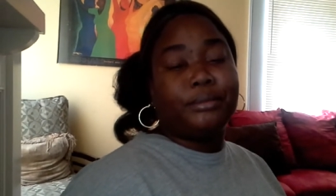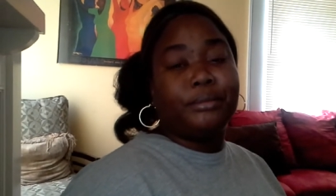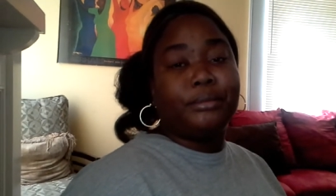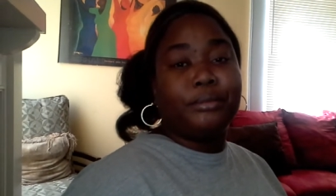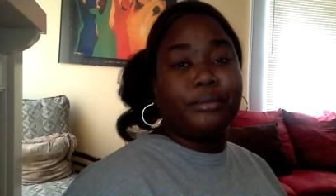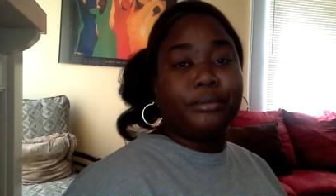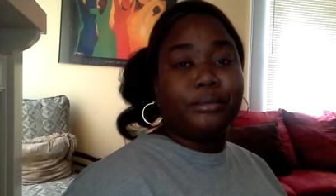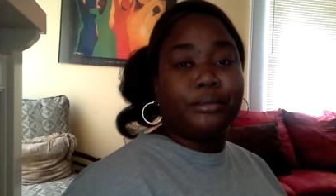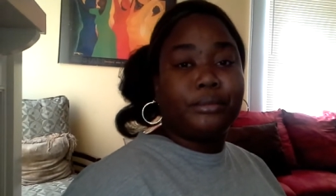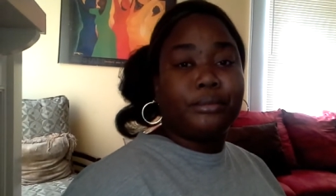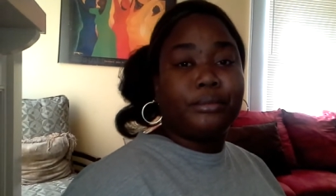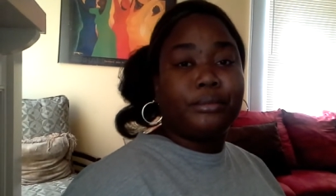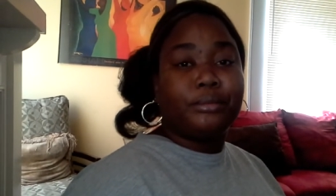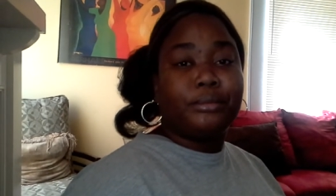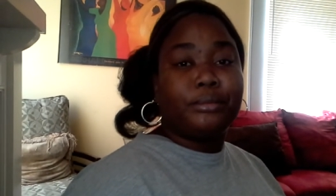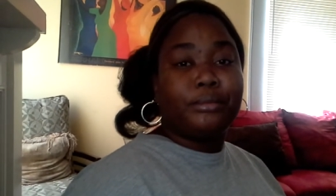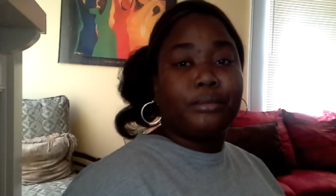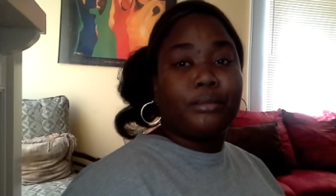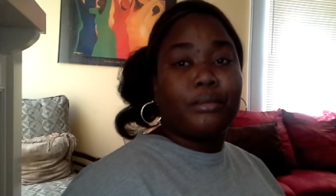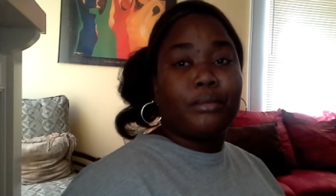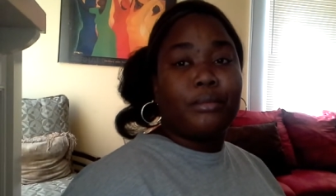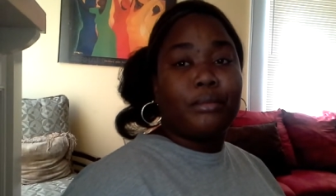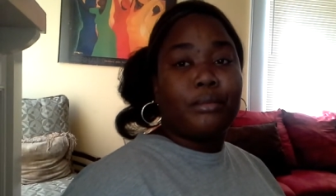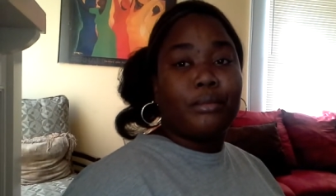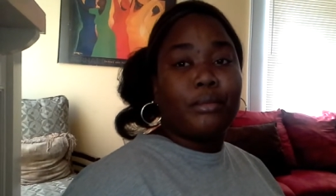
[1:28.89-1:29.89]
Did
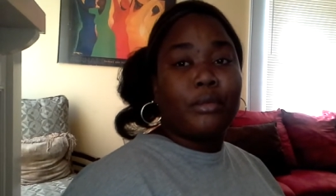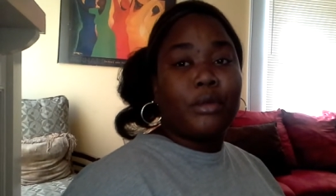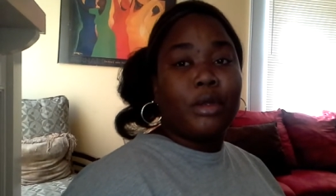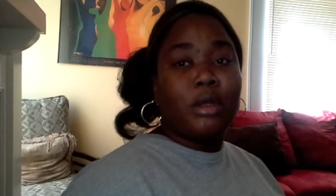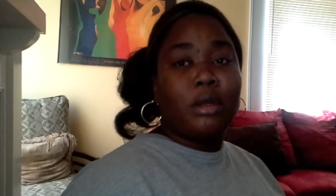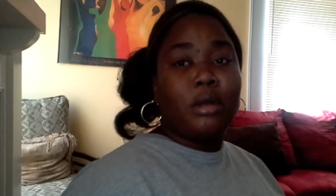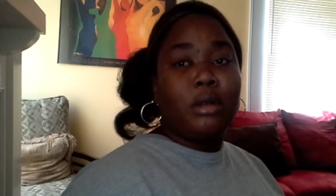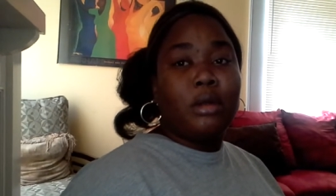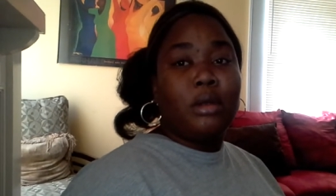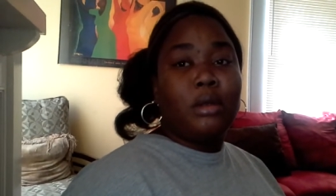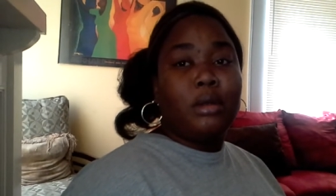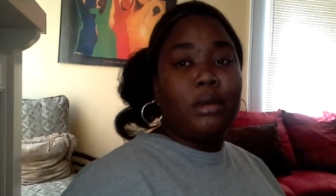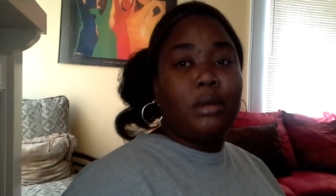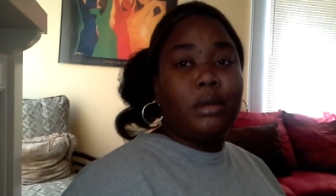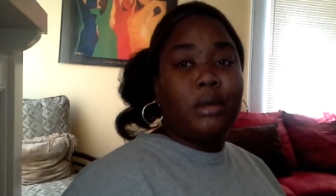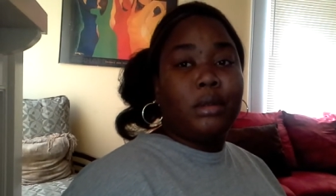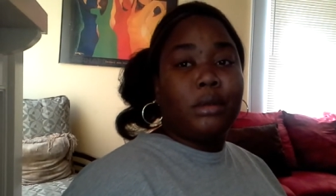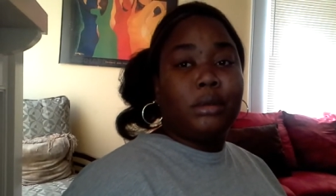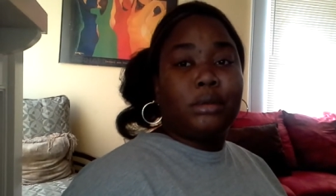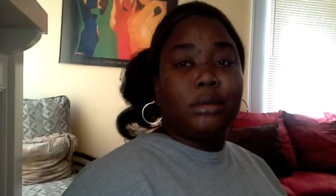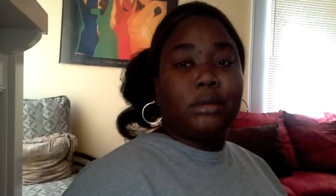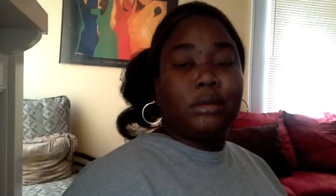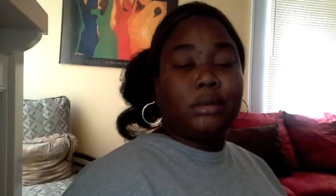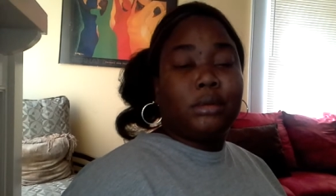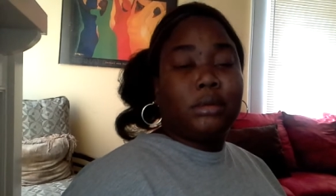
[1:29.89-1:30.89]
Jumba cry or
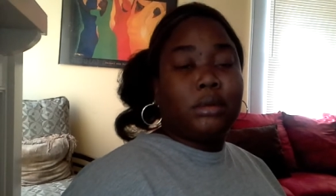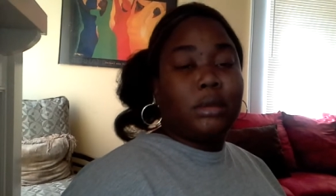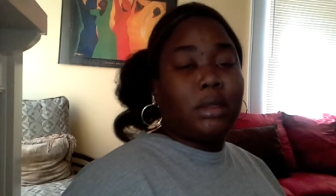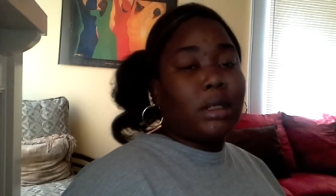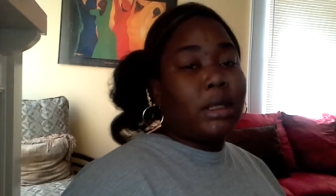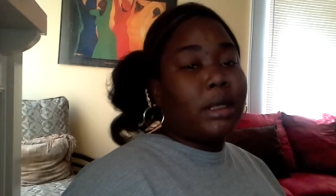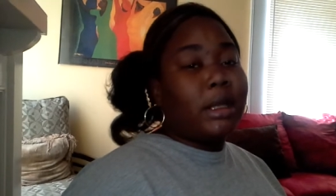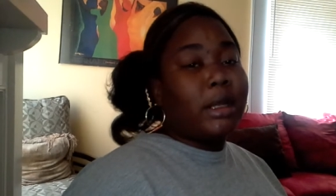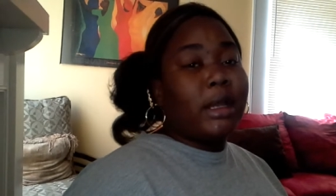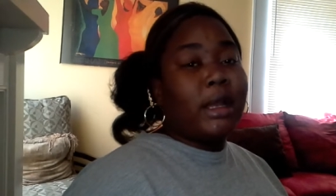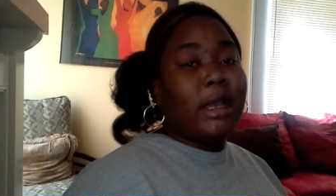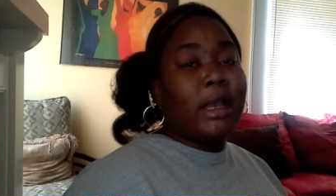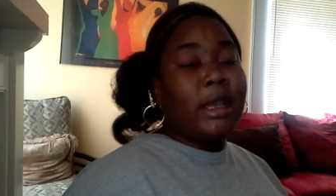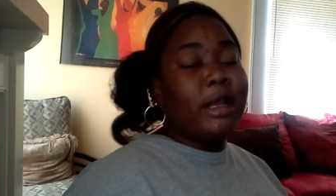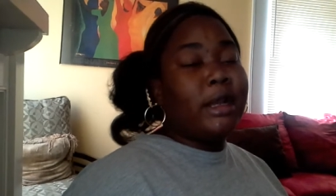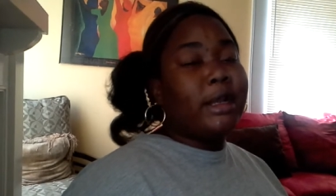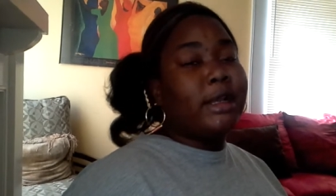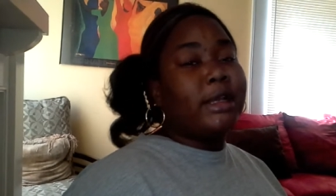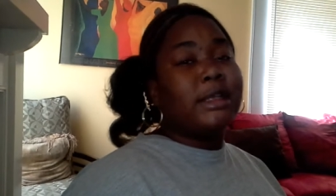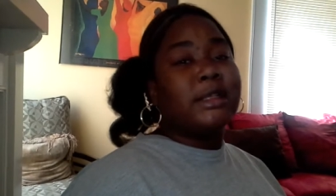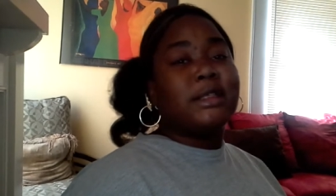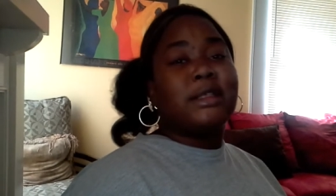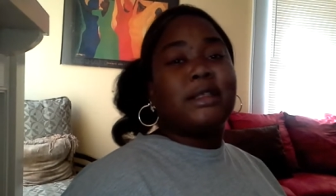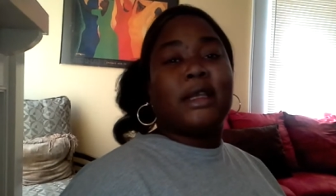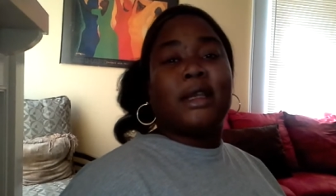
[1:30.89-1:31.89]
anything? What happened? He
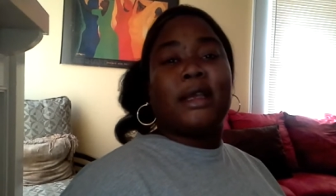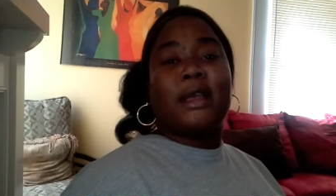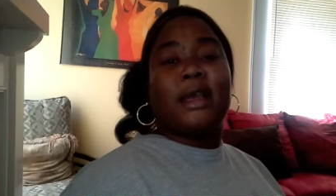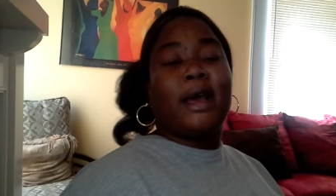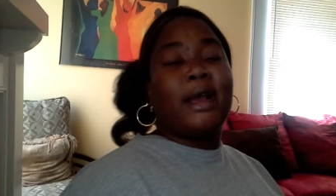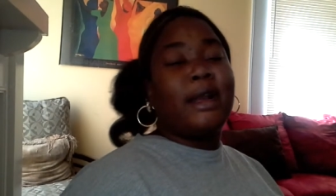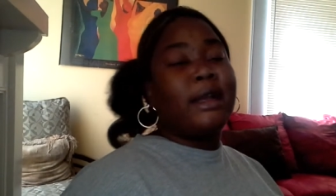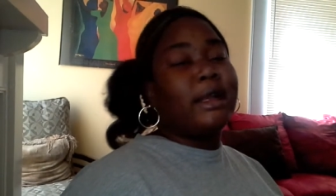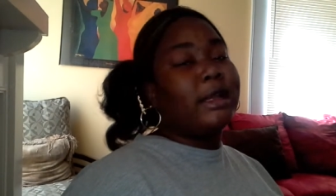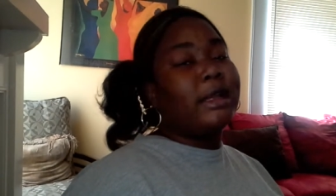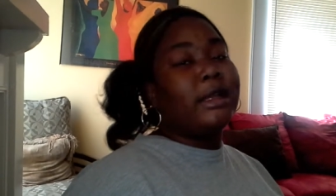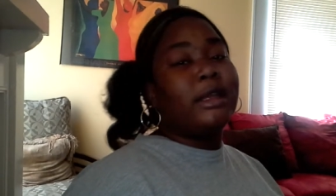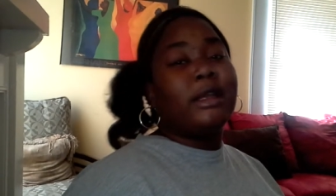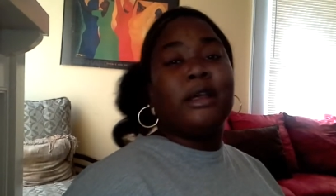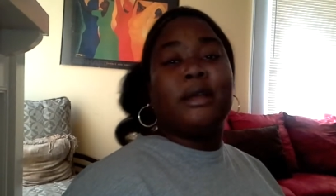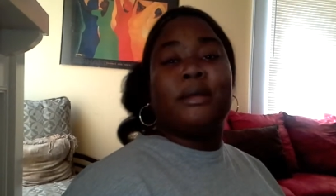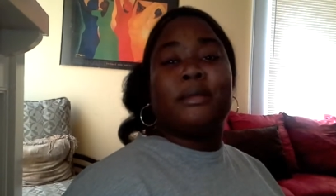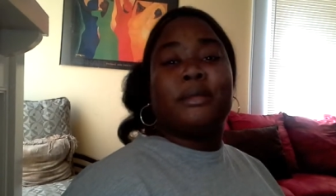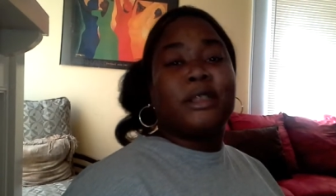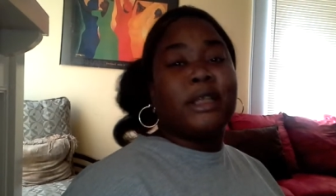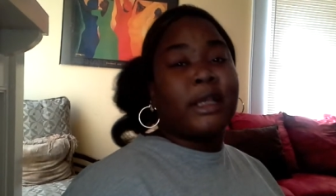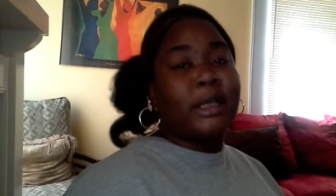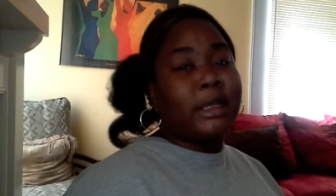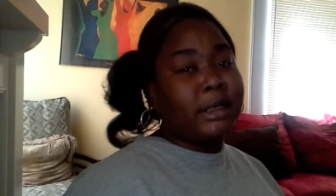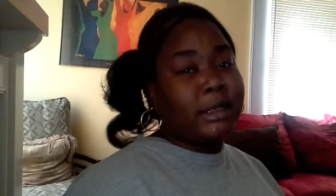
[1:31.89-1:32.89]
did, not say. I didn't hear
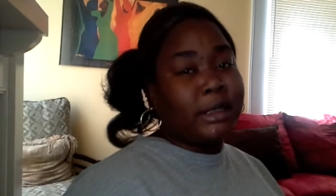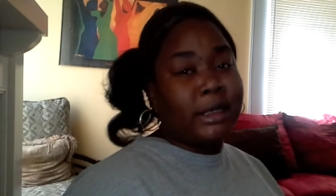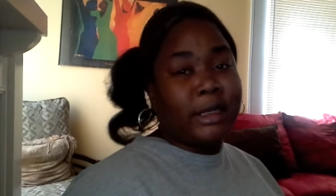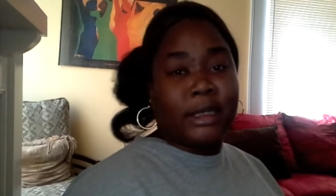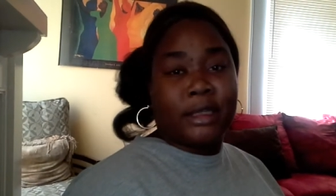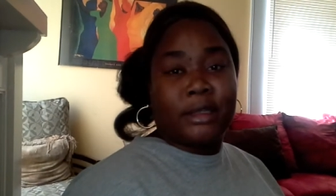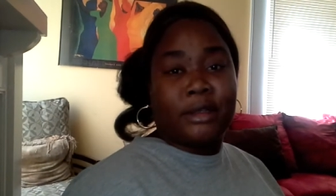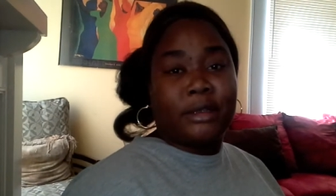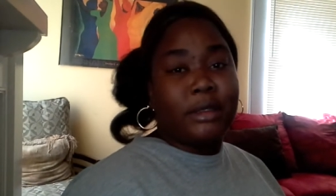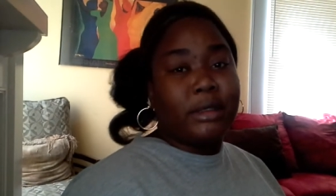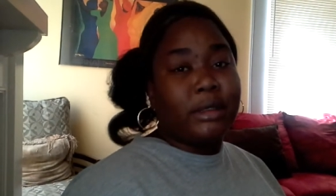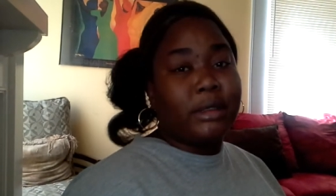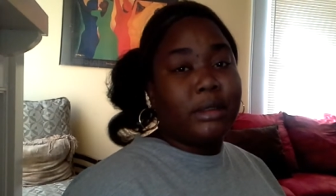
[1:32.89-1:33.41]
him say nothing.